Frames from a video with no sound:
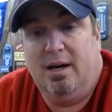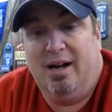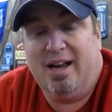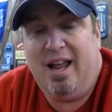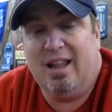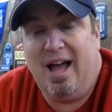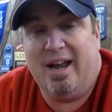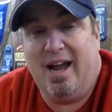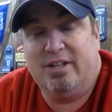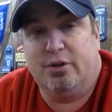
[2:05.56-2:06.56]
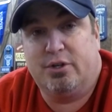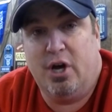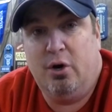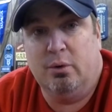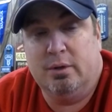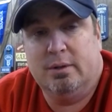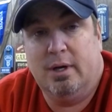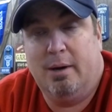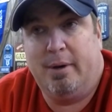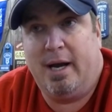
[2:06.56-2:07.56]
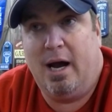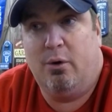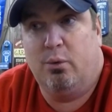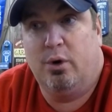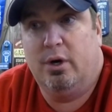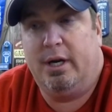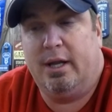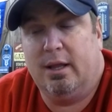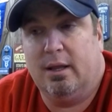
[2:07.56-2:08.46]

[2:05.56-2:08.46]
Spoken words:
I got a lot nicer tone. I mean, I really